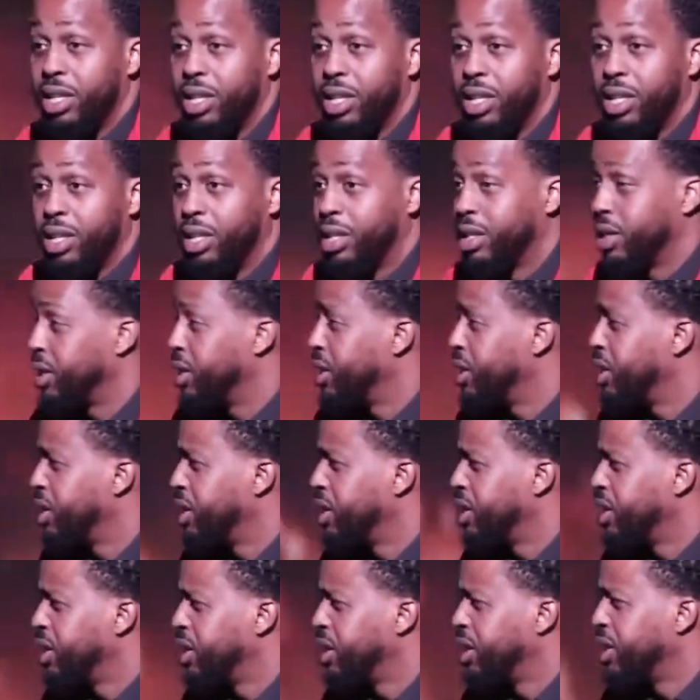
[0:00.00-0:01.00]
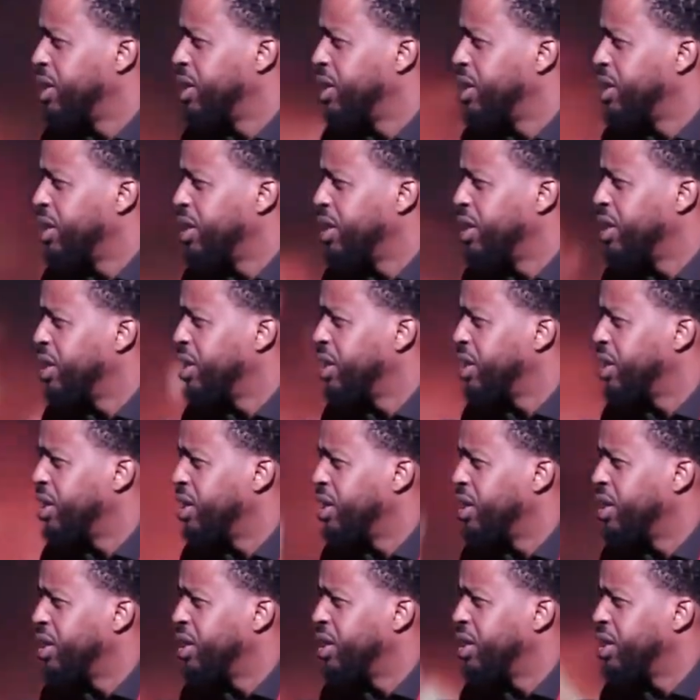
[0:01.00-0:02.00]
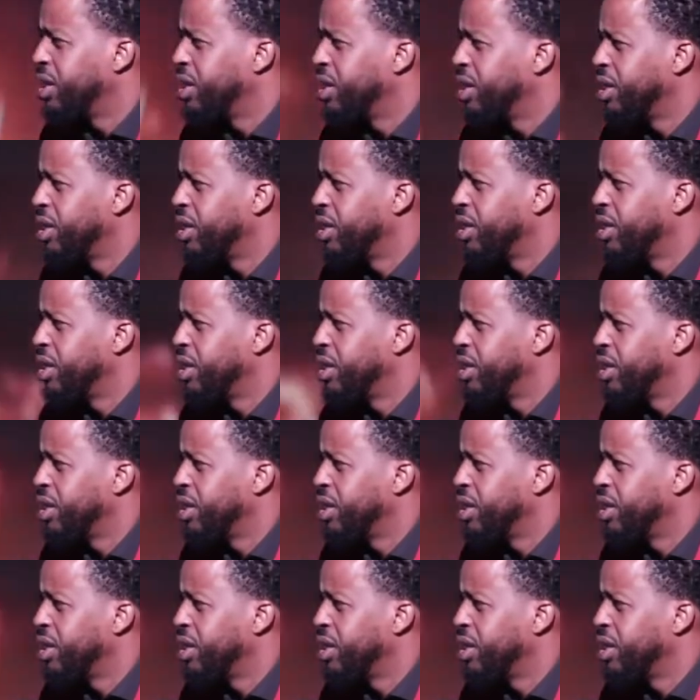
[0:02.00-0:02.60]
Nothing is said.